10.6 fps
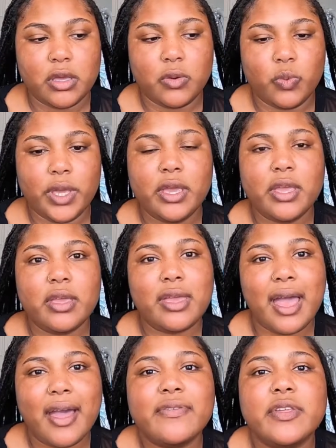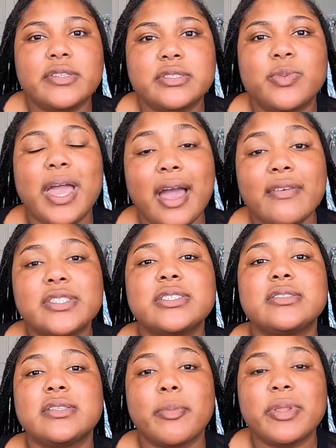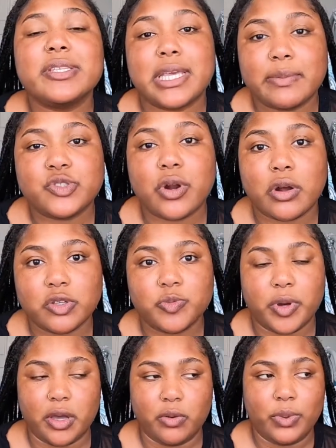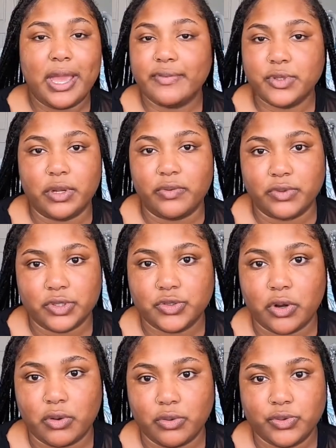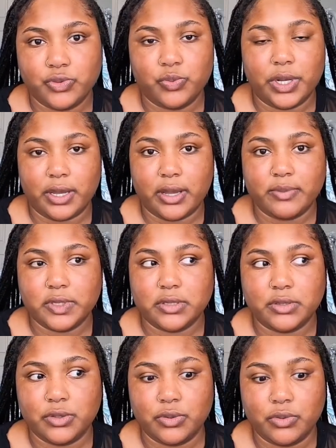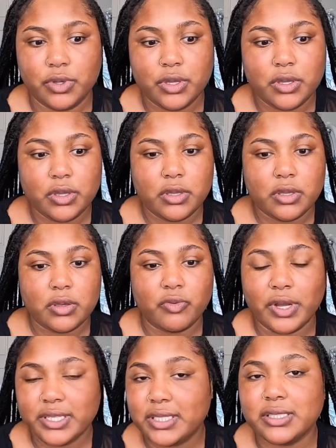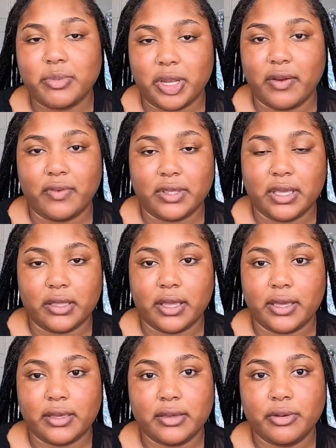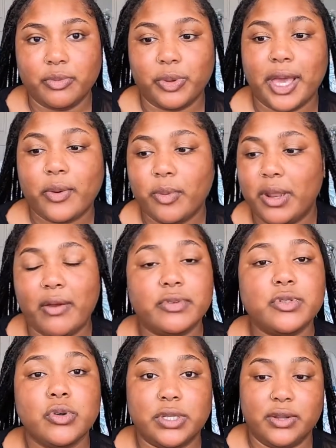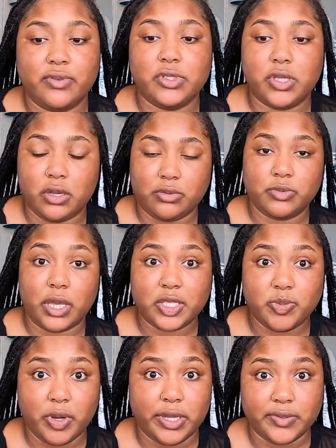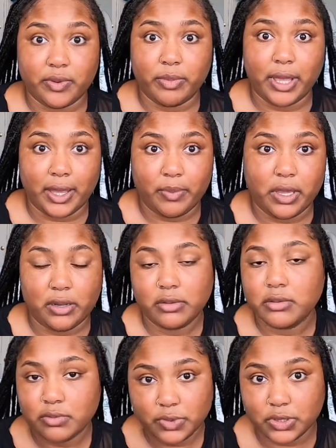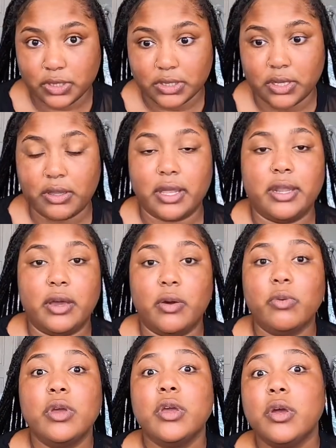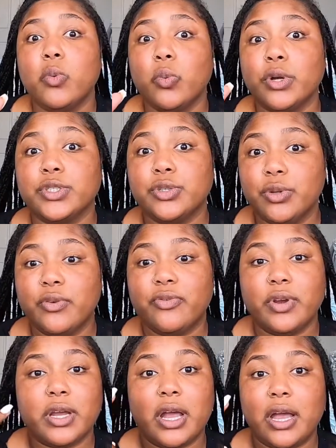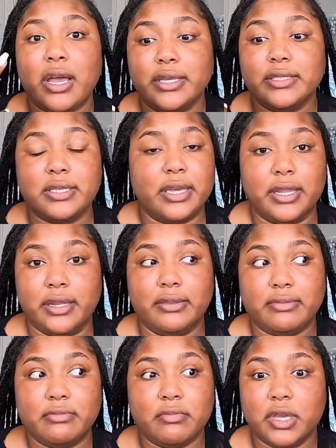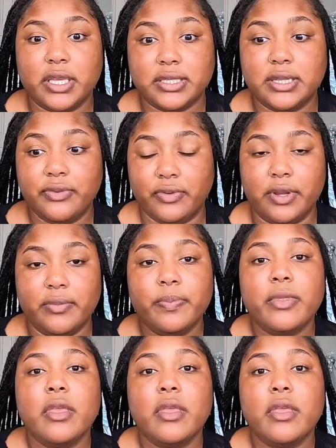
we have this we have some of the same struggles but we have two different struggles when it comes to racism and everything. Like, black women have a totally different scare- experience from black men. Just gonna tell you that now. We're two different kinds, and it's different.